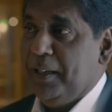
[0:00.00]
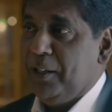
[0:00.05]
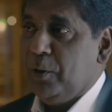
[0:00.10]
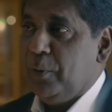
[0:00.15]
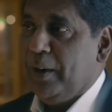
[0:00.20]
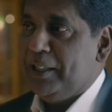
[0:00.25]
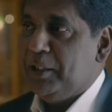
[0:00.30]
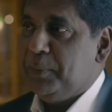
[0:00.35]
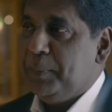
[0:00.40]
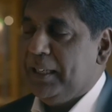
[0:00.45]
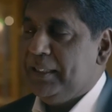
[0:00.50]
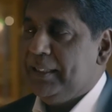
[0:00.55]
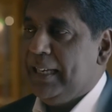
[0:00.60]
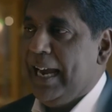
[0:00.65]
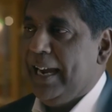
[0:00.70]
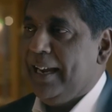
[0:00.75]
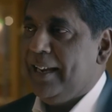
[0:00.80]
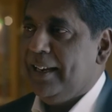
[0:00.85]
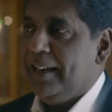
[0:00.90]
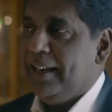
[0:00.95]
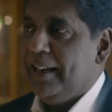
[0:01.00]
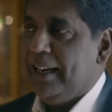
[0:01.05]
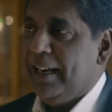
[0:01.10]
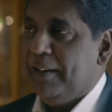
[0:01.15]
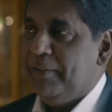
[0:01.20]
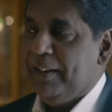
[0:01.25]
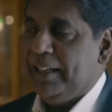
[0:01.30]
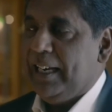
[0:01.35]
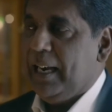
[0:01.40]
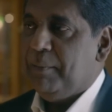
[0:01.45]
been quite spectacular, and
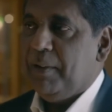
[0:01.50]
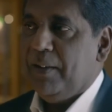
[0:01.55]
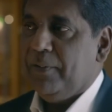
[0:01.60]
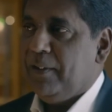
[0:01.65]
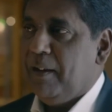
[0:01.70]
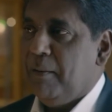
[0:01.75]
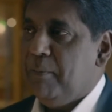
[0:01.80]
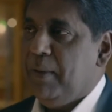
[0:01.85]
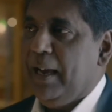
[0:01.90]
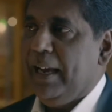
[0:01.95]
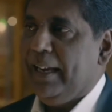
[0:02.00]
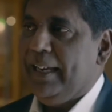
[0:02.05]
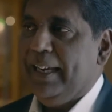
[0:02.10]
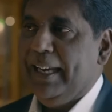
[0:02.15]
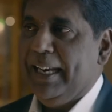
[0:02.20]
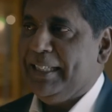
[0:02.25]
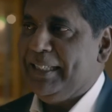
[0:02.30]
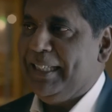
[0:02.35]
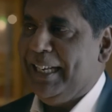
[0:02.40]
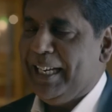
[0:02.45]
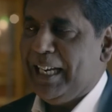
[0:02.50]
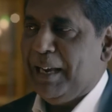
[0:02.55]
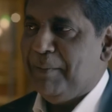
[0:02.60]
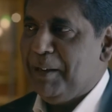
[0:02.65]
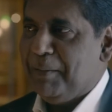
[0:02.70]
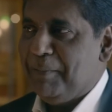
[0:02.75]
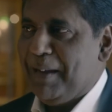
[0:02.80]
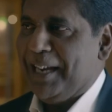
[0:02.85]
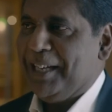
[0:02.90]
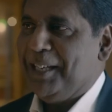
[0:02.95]
every time I've come back here, it's like
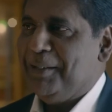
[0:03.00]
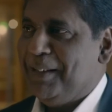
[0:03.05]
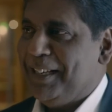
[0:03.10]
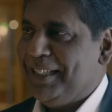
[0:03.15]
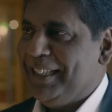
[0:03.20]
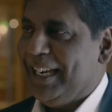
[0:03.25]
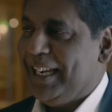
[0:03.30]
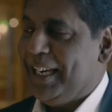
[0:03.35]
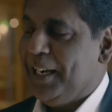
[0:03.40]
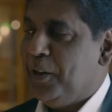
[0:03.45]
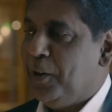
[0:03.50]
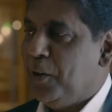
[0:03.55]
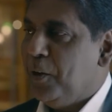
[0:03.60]
coming back to my second